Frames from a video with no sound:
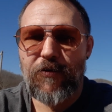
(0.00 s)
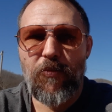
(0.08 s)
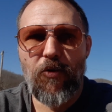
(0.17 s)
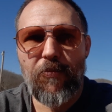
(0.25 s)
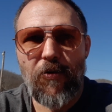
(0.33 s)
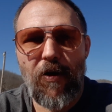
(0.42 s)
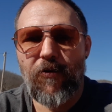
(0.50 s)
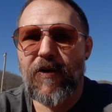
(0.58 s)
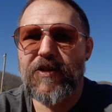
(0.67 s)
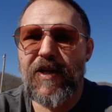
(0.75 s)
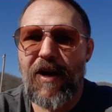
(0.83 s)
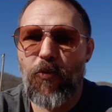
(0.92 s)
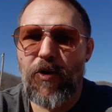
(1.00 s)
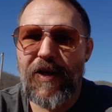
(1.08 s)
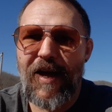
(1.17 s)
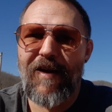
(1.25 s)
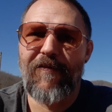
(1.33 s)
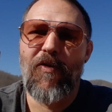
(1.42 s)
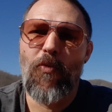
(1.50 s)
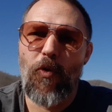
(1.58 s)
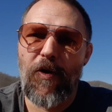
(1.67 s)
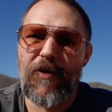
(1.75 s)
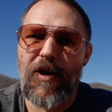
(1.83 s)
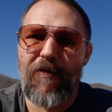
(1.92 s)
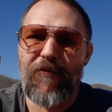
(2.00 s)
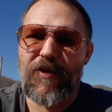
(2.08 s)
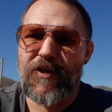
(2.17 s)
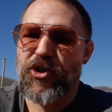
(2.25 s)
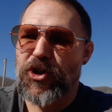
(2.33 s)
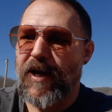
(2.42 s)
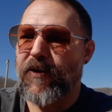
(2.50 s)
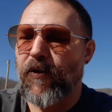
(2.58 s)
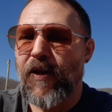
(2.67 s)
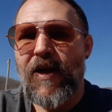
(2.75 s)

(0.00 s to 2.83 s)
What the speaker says: more progress than I would have were it not for this channel.